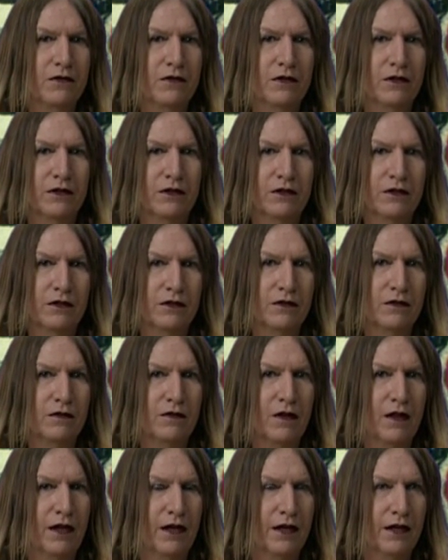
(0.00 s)
And,
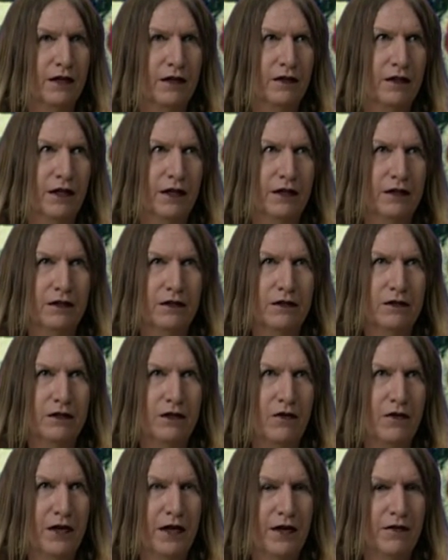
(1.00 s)
like, they
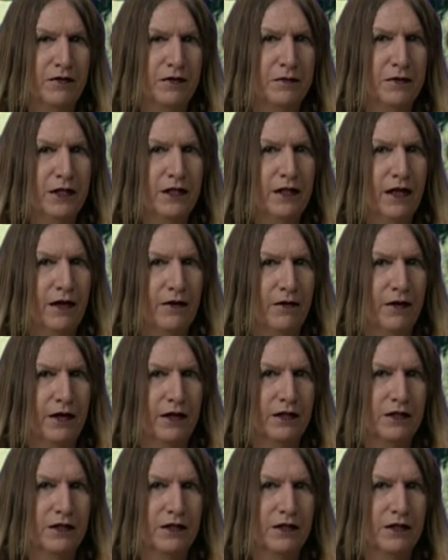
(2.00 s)
don't have to be that way.